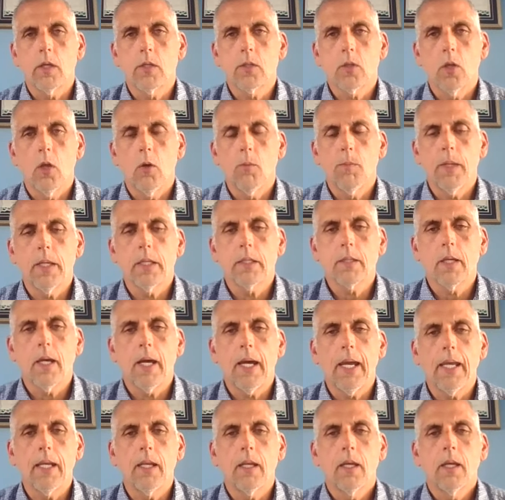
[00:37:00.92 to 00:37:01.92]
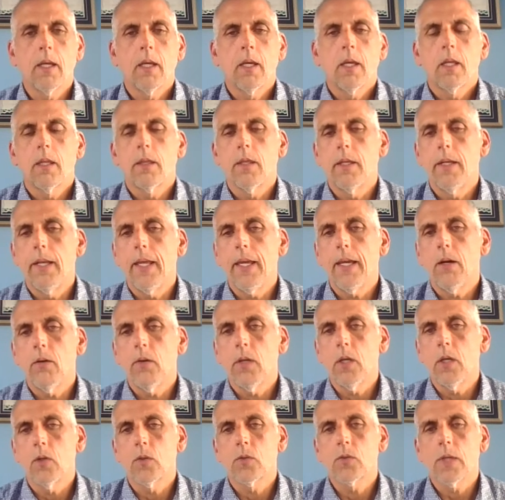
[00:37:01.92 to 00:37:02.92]
a sloping site, the
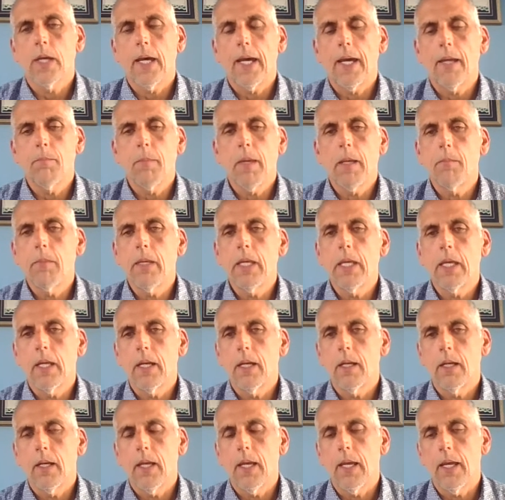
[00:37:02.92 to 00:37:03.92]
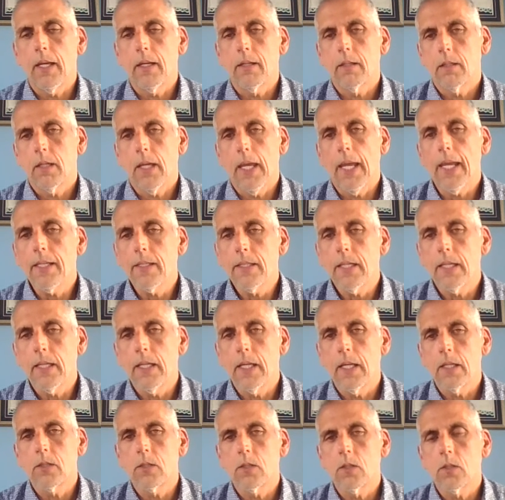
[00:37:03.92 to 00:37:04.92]
downhill side may be at 18
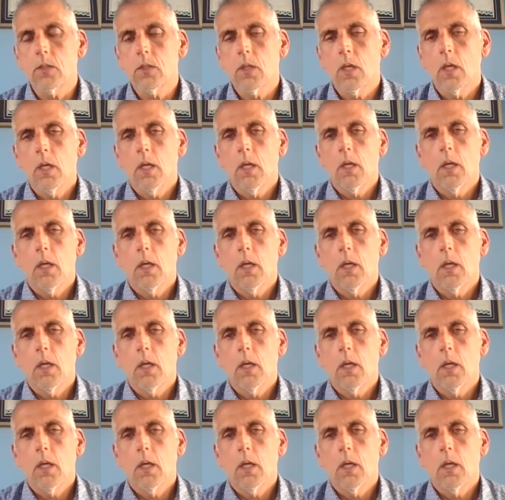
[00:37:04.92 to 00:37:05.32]
inches,